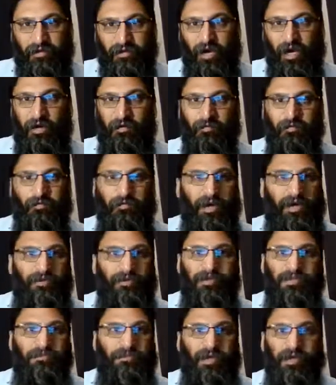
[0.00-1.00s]
our
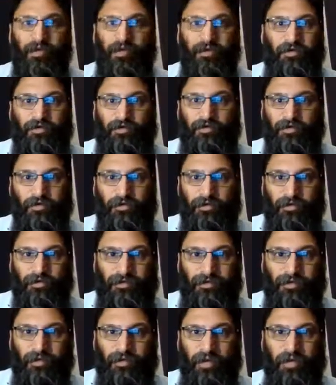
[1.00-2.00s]
breath is being
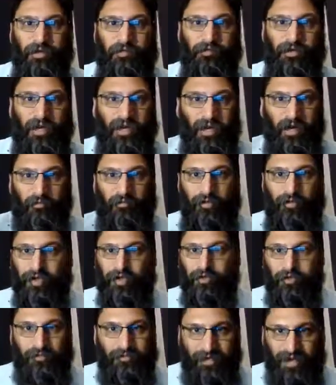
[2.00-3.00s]
controlled by our
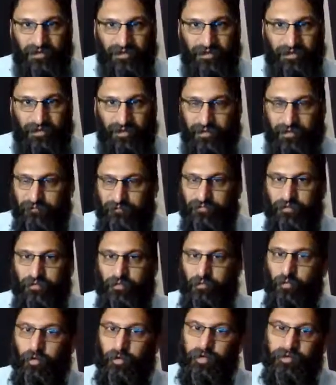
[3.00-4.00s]
brain automatically.
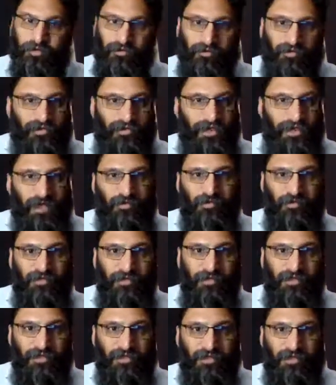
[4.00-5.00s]
Most of the time
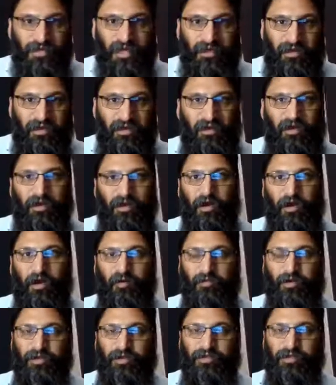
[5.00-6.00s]
during the day,
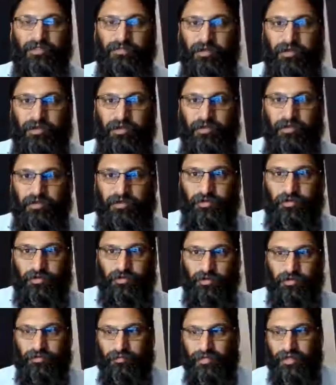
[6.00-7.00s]
our breath is being controlled
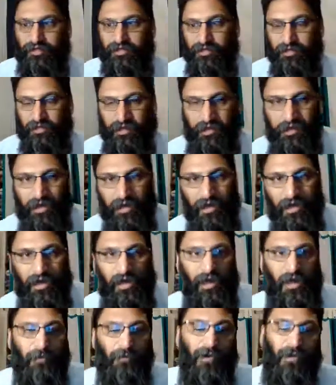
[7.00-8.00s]
automatically.
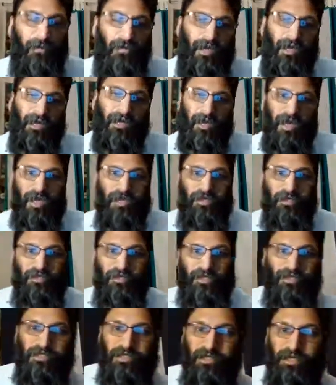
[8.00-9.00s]
And when we get
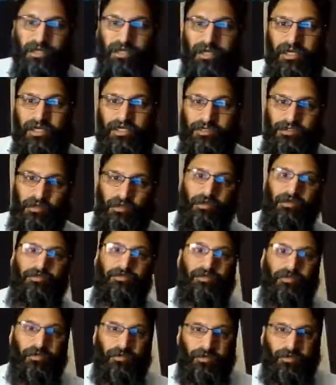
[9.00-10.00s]
anxious, it is
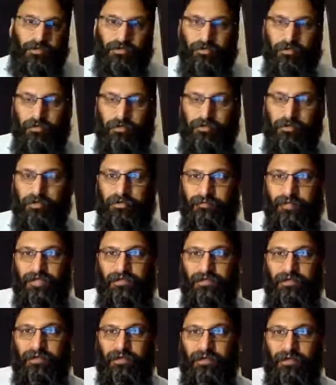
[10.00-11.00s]
also controlled
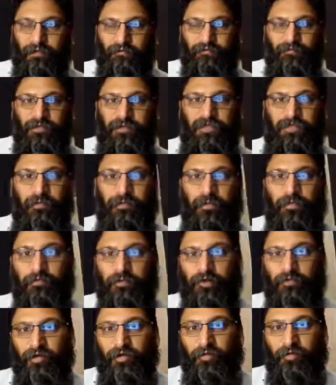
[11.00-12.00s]
automatically. So we
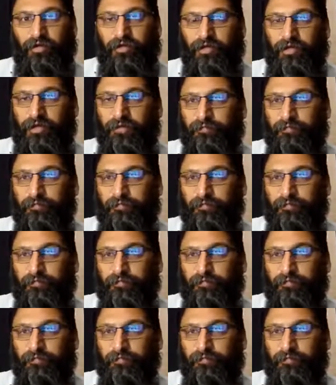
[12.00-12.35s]
breathe rapidly.